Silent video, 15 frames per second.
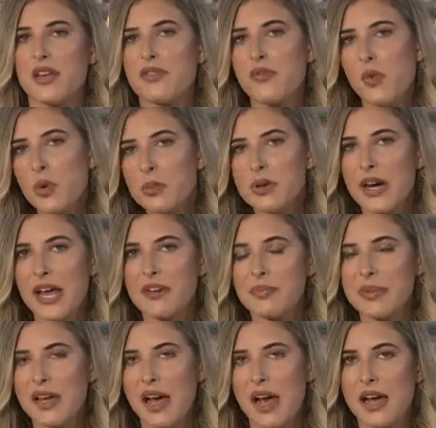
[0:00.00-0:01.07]
a former
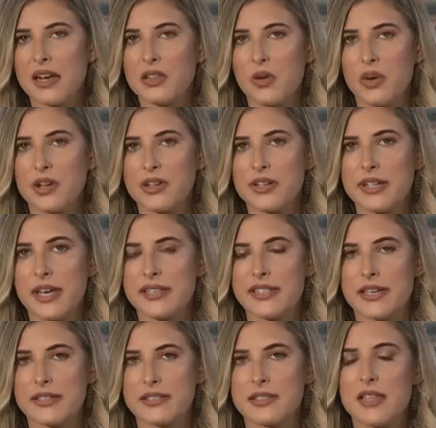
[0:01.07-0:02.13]
FBI lawyer gets
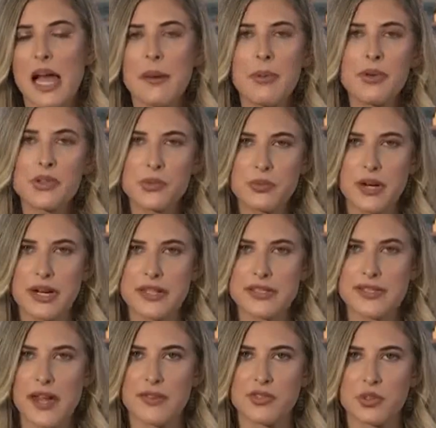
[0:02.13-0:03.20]
a slap on the
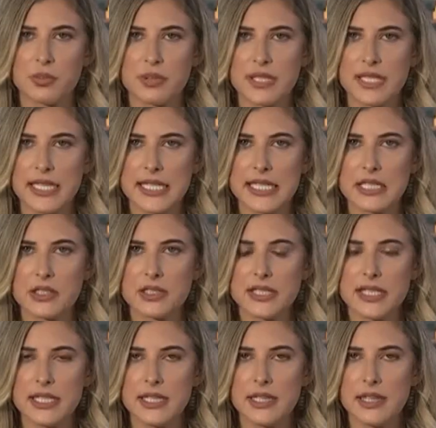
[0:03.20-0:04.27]
wrist after pleading
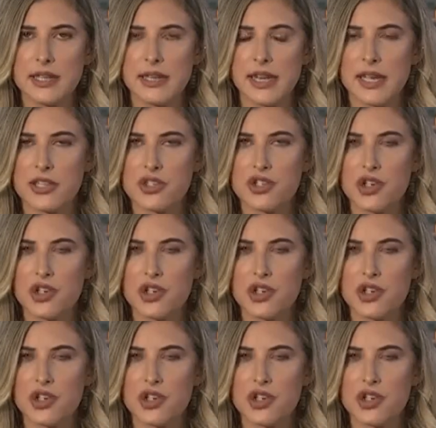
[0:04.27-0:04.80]
guilty in